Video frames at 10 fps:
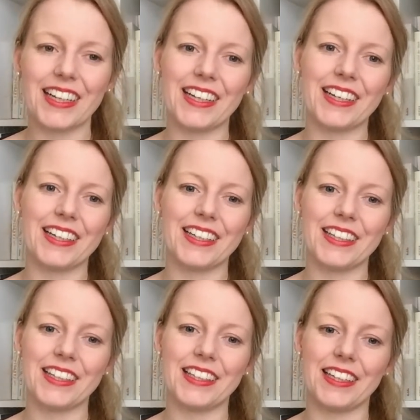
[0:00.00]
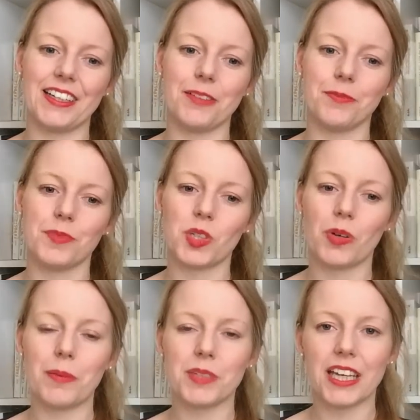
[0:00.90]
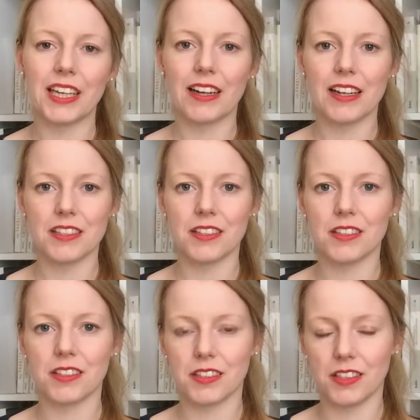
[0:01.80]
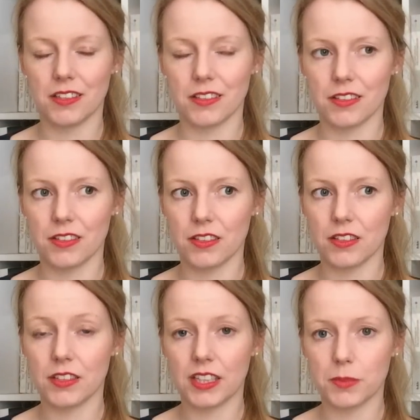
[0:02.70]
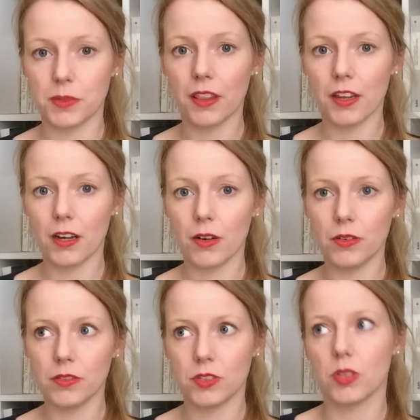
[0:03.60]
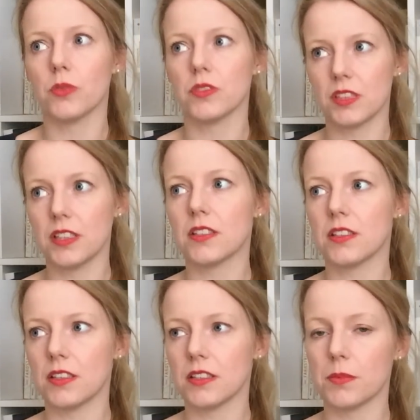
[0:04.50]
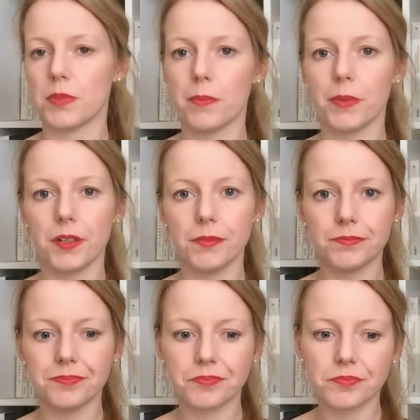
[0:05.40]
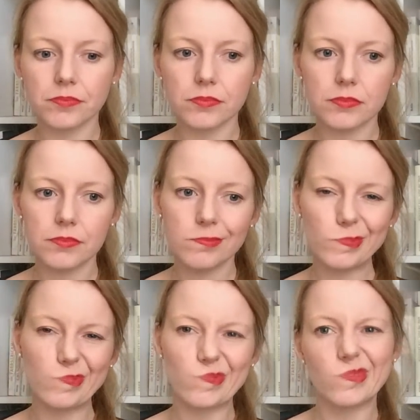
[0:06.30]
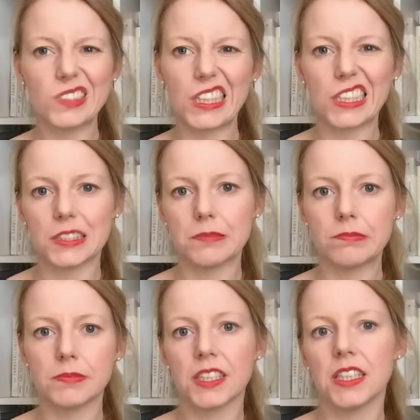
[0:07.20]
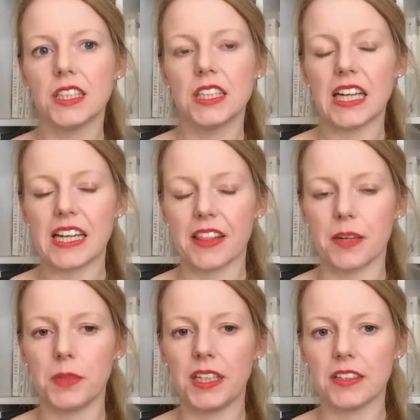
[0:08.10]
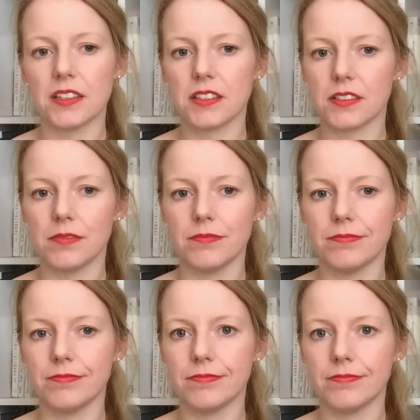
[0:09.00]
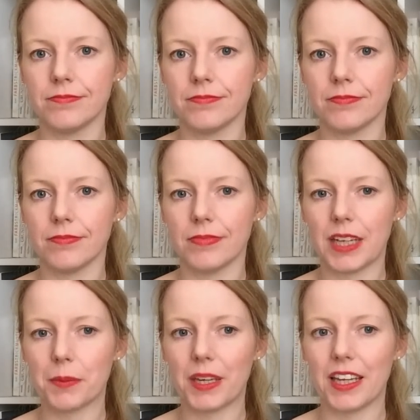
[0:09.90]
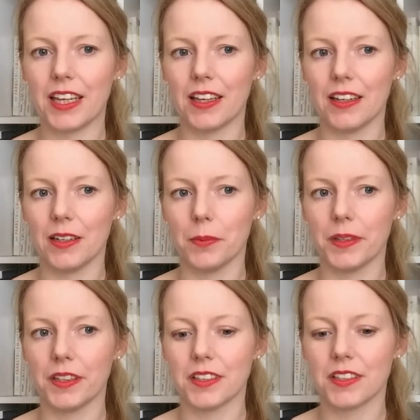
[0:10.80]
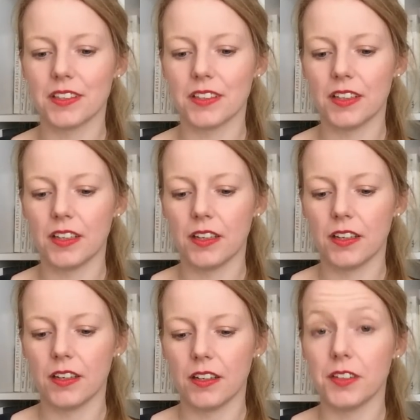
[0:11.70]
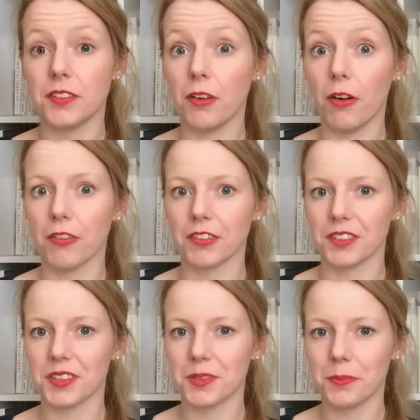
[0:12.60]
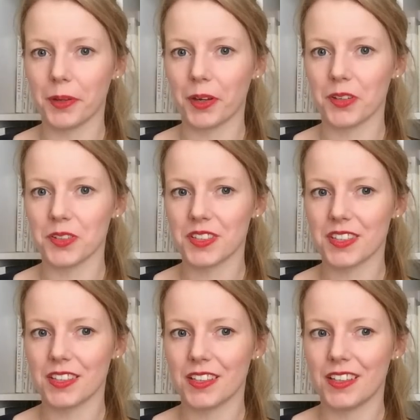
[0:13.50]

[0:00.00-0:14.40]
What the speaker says: And yeah, so I'm taking lessons since 6 months now, so since September. Yeah, and that means I'm getting a little bit nervous because